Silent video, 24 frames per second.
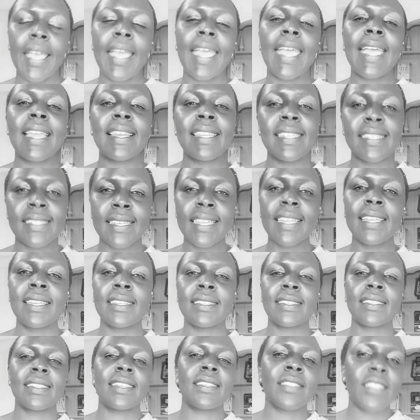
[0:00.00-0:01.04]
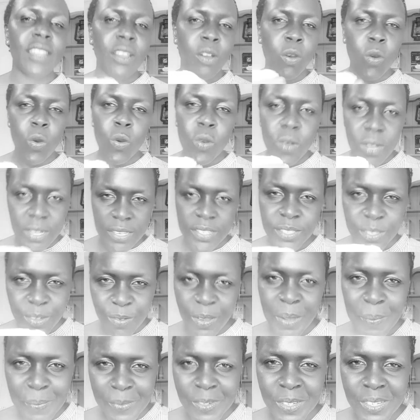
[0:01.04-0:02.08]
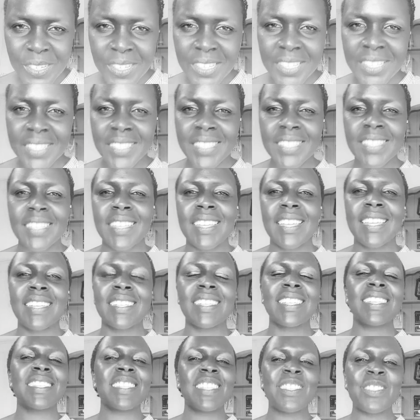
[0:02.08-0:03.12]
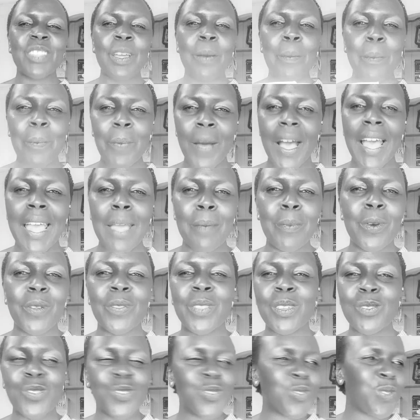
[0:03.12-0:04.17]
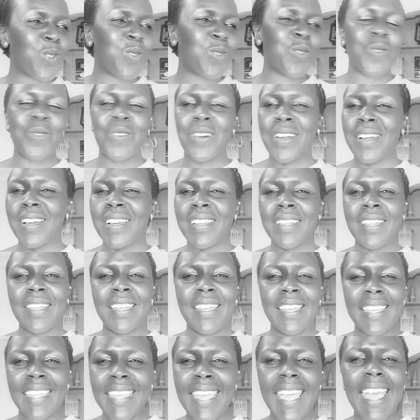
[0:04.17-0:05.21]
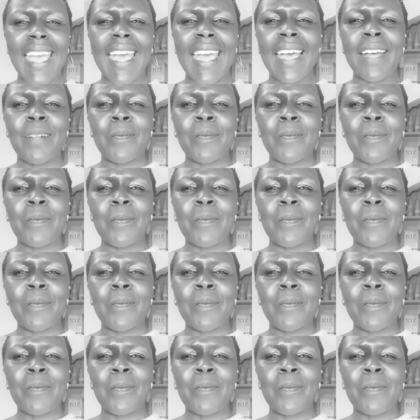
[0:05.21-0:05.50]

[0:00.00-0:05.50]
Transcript: And it is in the Holy Scriptures. It is in the Bible, the Torah. Yeah.